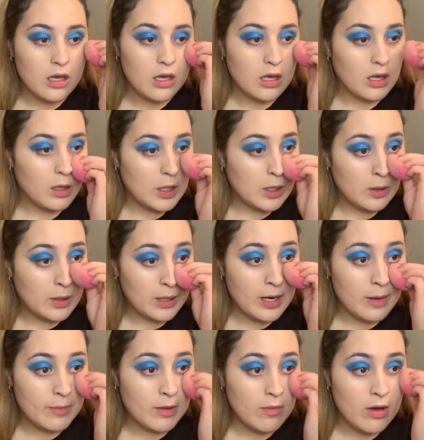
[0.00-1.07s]
you cannot
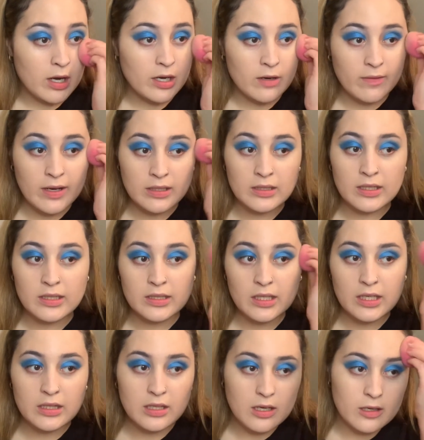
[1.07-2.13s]
be walking around looking like
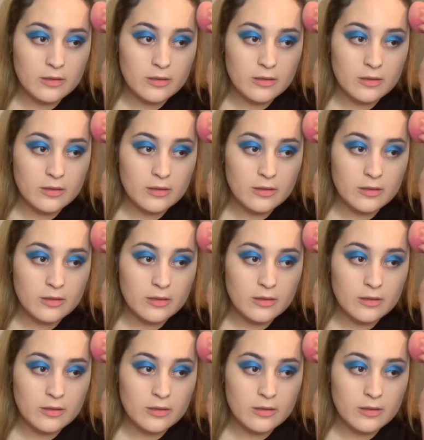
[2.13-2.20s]
that.